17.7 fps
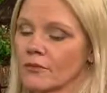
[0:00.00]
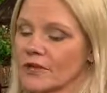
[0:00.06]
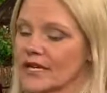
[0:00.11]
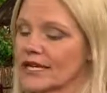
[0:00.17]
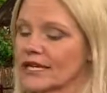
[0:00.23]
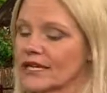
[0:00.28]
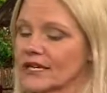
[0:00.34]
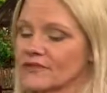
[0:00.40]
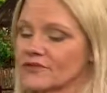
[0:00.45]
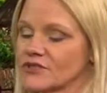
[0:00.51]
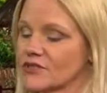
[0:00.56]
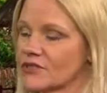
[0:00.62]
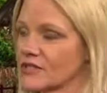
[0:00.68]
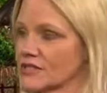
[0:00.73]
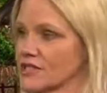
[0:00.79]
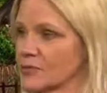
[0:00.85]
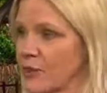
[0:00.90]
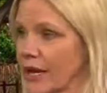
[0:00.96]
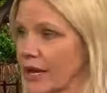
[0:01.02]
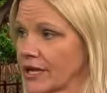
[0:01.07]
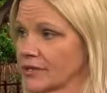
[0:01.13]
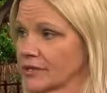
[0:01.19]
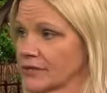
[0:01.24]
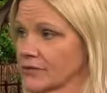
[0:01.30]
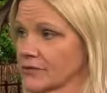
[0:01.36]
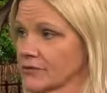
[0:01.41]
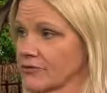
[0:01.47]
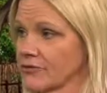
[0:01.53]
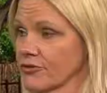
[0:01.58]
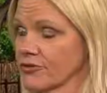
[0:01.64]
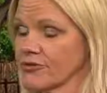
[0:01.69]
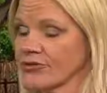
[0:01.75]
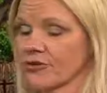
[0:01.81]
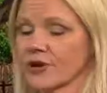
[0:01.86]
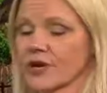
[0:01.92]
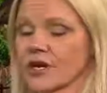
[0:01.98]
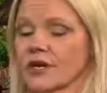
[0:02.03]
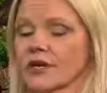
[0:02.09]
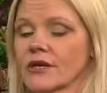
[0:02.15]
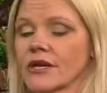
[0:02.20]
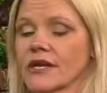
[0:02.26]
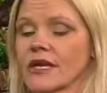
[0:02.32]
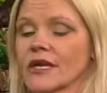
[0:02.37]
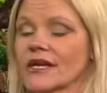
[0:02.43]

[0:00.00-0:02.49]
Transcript: He gives us the space for free.